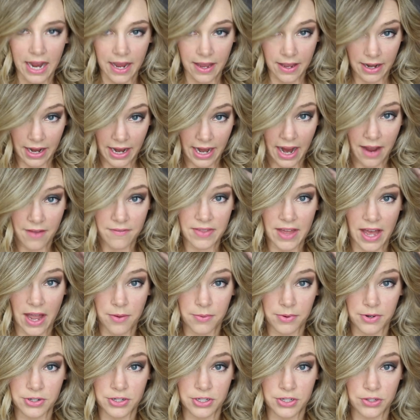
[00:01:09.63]
and I have
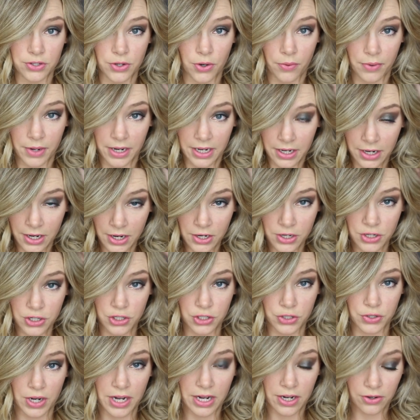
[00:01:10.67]
that one just going
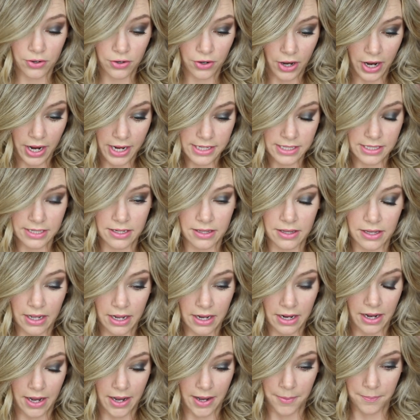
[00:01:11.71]
straight across
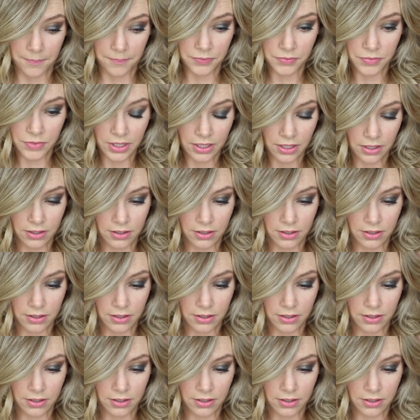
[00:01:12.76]
the, um,